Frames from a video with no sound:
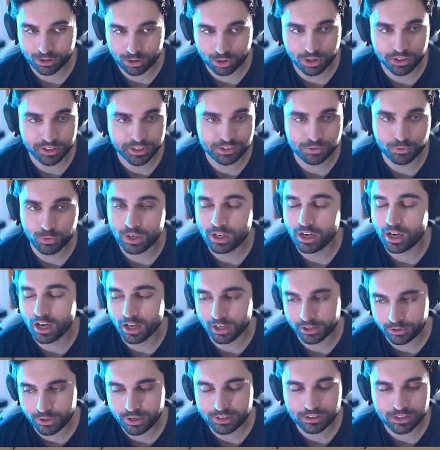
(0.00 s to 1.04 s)
that gone as well,
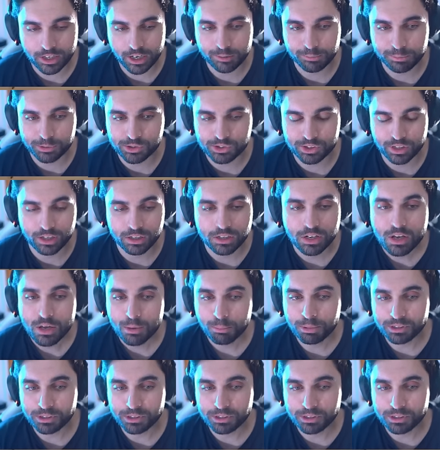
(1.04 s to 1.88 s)
110%.